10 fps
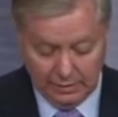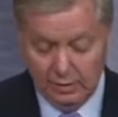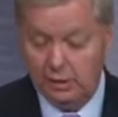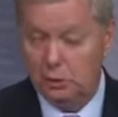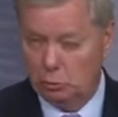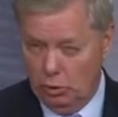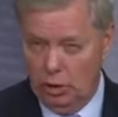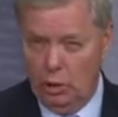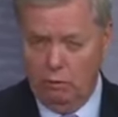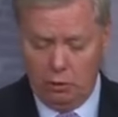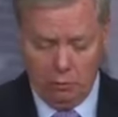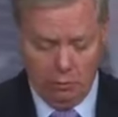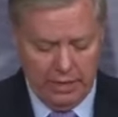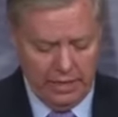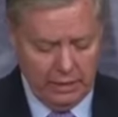There's well over a
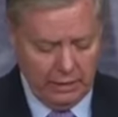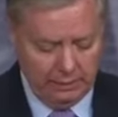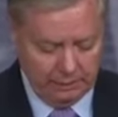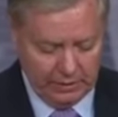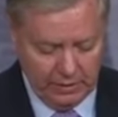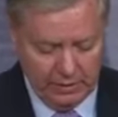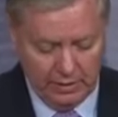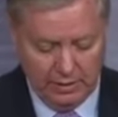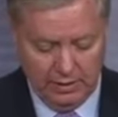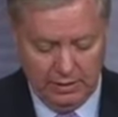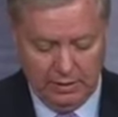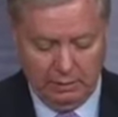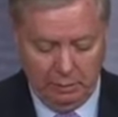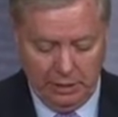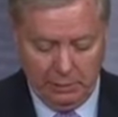million
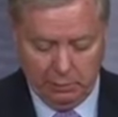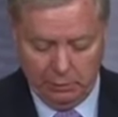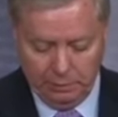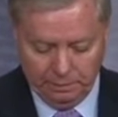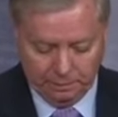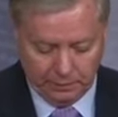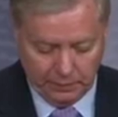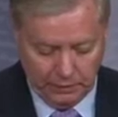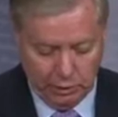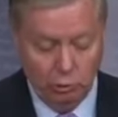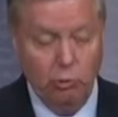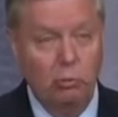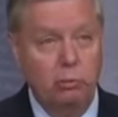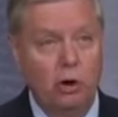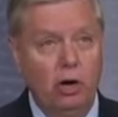people who were
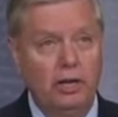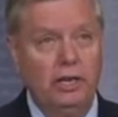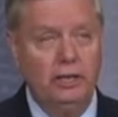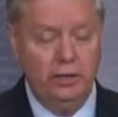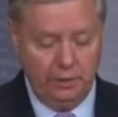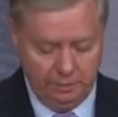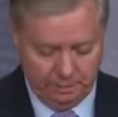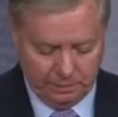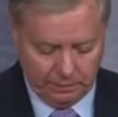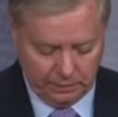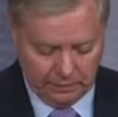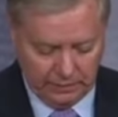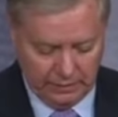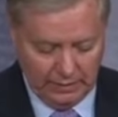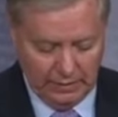brought here
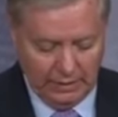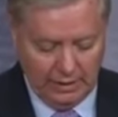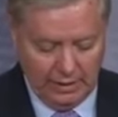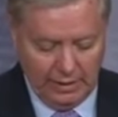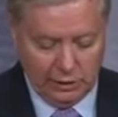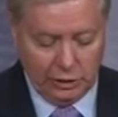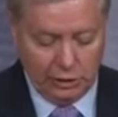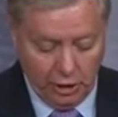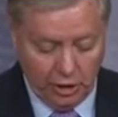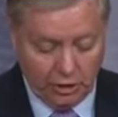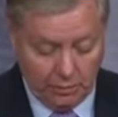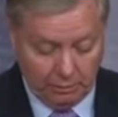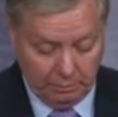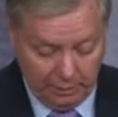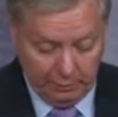as young
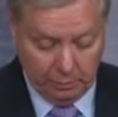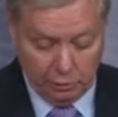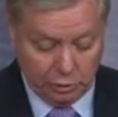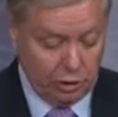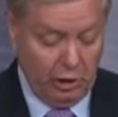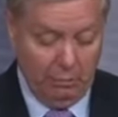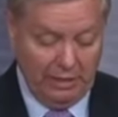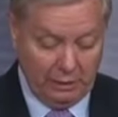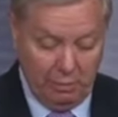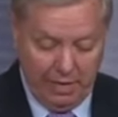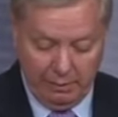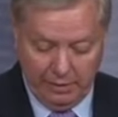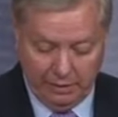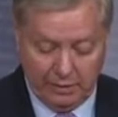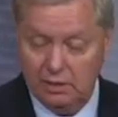people, some as
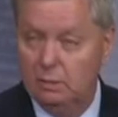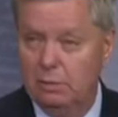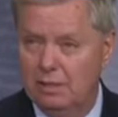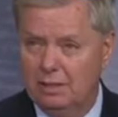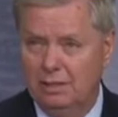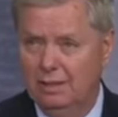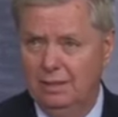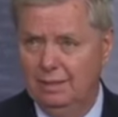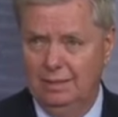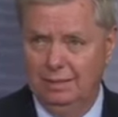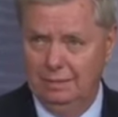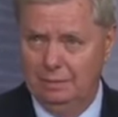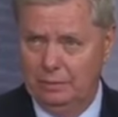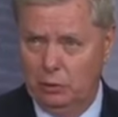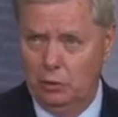babies, some as
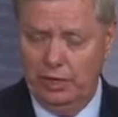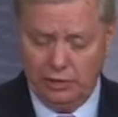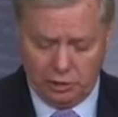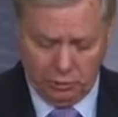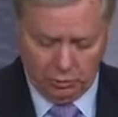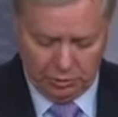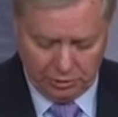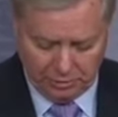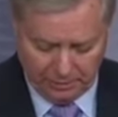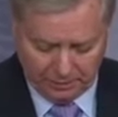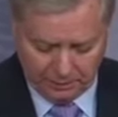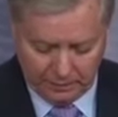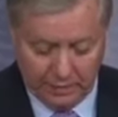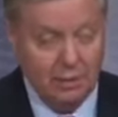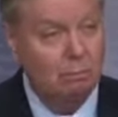grade schoolers,
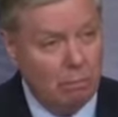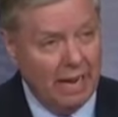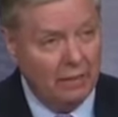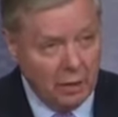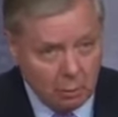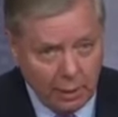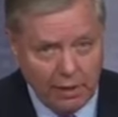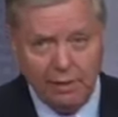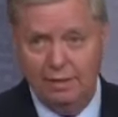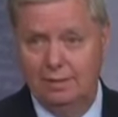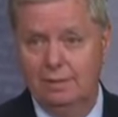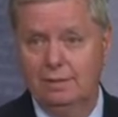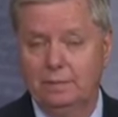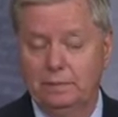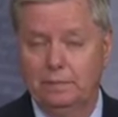by their parents,
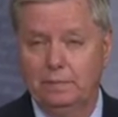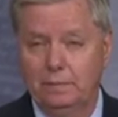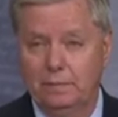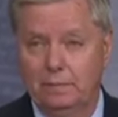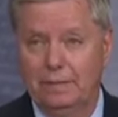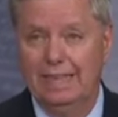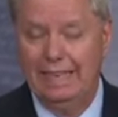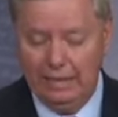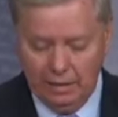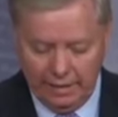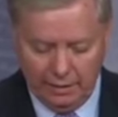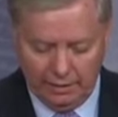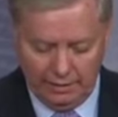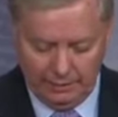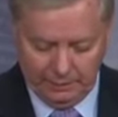illegally.